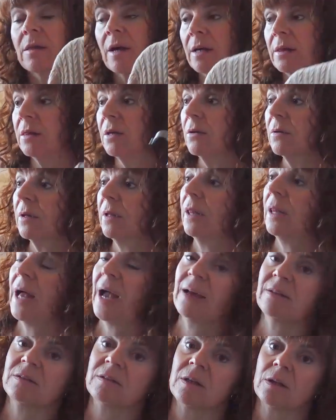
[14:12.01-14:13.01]
like their
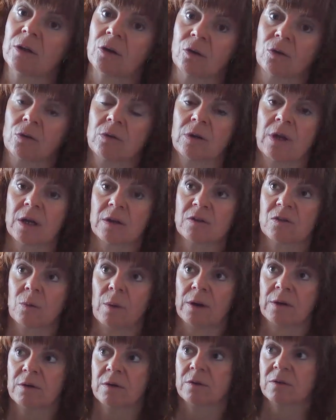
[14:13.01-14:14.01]
classic crew neck
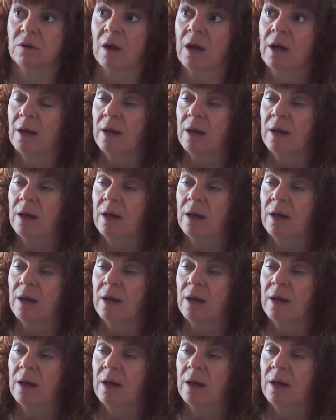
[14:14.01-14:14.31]
sweaters,